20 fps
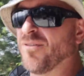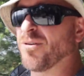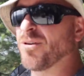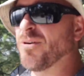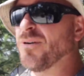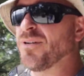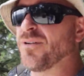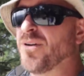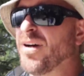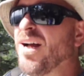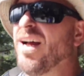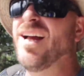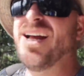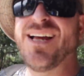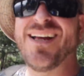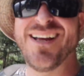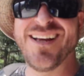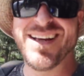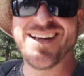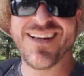We're going to
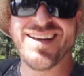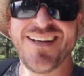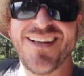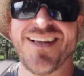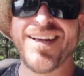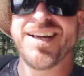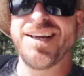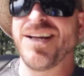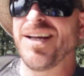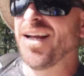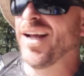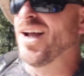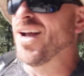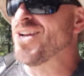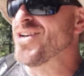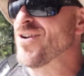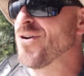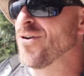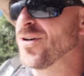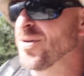
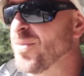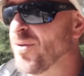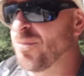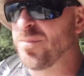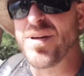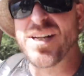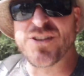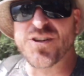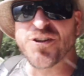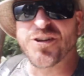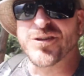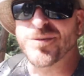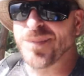a notable picture